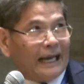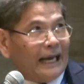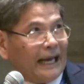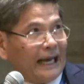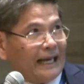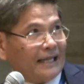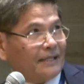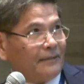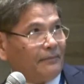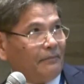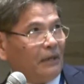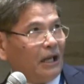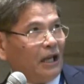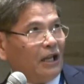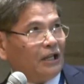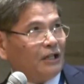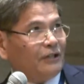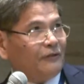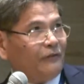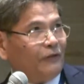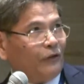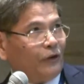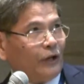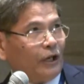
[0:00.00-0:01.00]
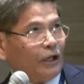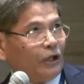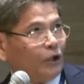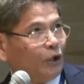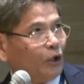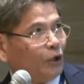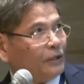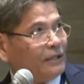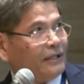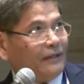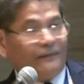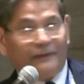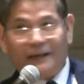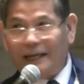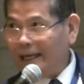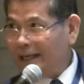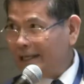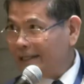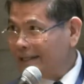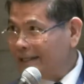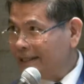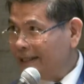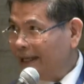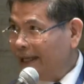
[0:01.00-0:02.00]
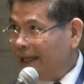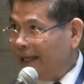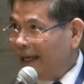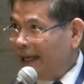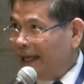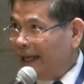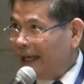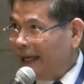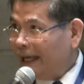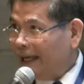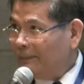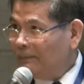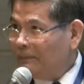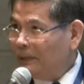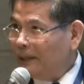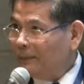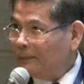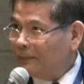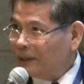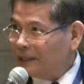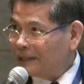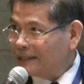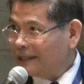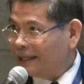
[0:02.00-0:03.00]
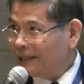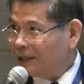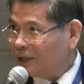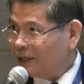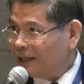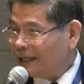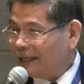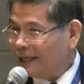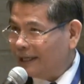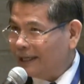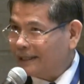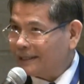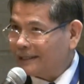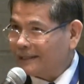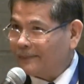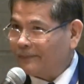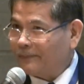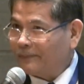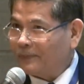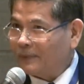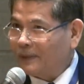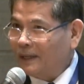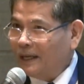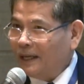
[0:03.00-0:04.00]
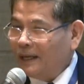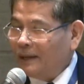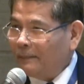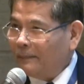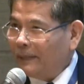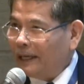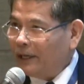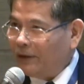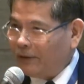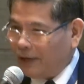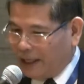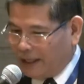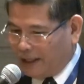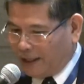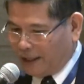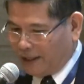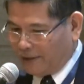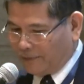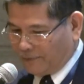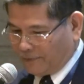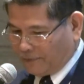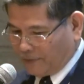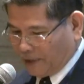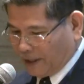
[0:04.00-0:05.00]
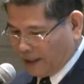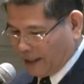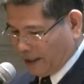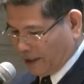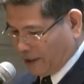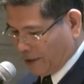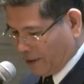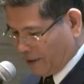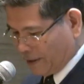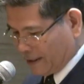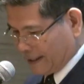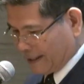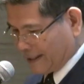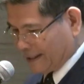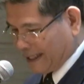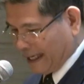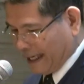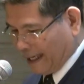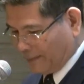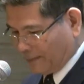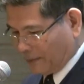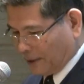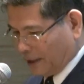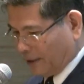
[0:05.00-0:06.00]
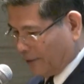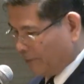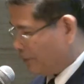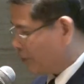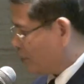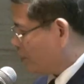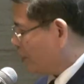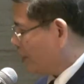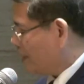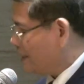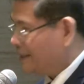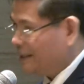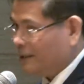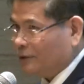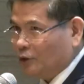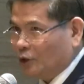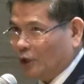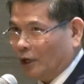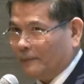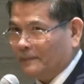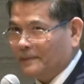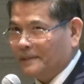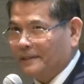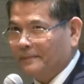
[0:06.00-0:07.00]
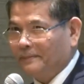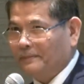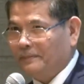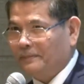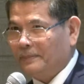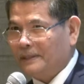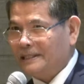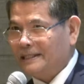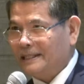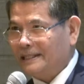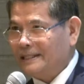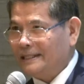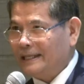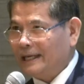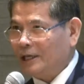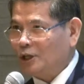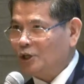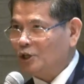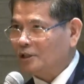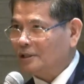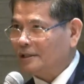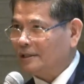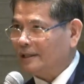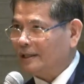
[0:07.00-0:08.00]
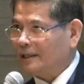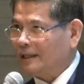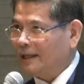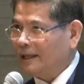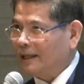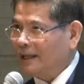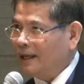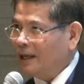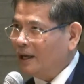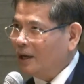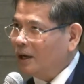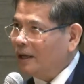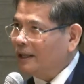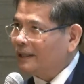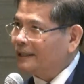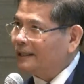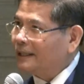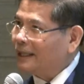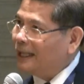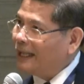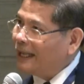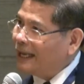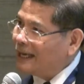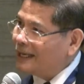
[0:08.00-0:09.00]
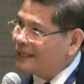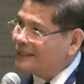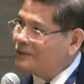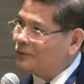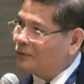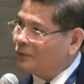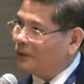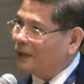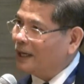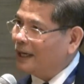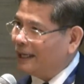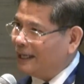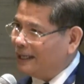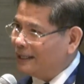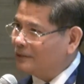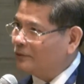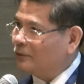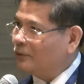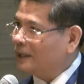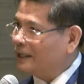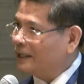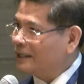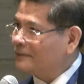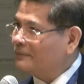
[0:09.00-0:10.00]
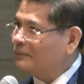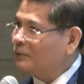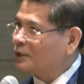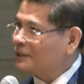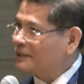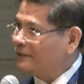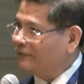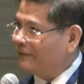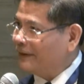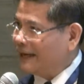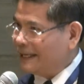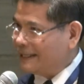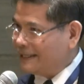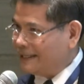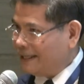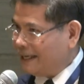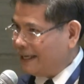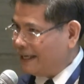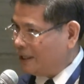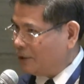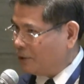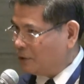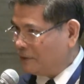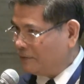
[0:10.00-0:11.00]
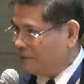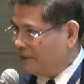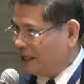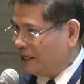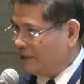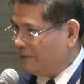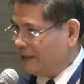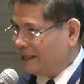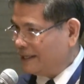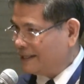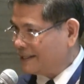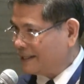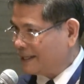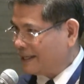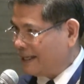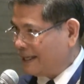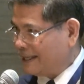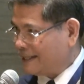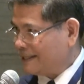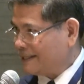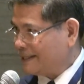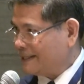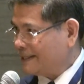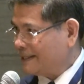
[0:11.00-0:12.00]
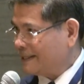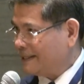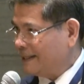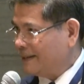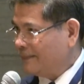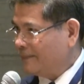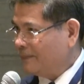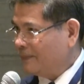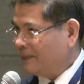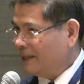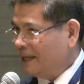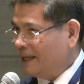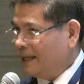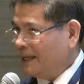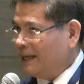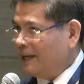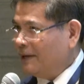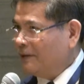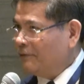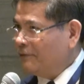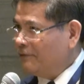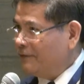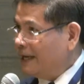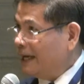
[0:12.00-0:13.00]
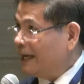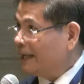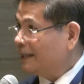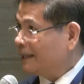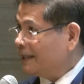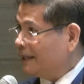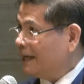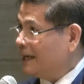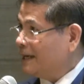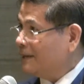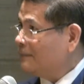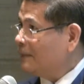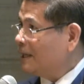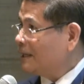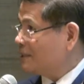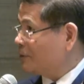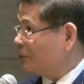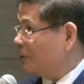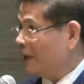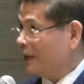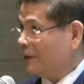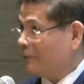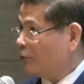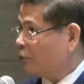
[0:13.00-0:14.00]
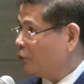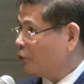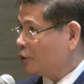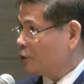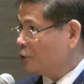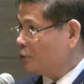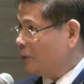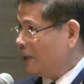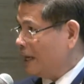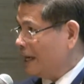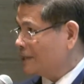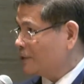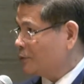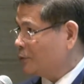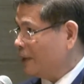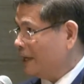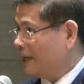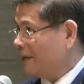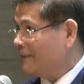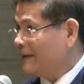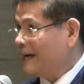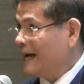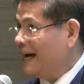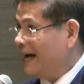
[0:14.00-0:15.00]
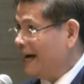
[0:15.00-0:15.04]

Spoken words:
as means for inclusiveness and people-centeredness? By the way, if there is a table, of course, in Job's presentation. The last one is what's most fascinating, it's not even discussed. Vietnam has one, of course, has one of the